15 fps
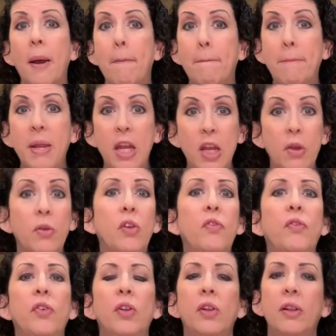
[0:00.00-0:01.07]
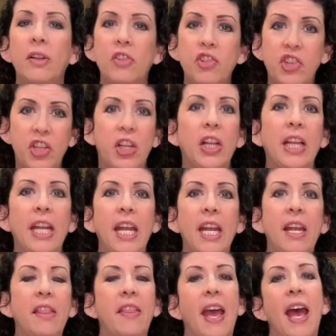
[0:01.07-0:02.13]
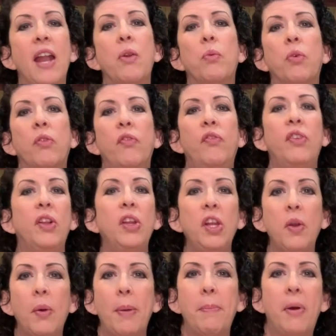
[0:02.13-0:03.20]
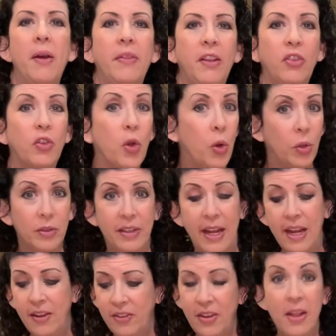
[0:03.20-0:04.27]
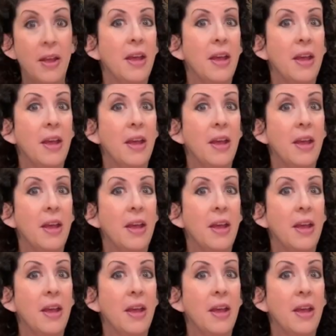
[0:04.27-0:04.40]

beautiful chili that will fill you up on these cold days.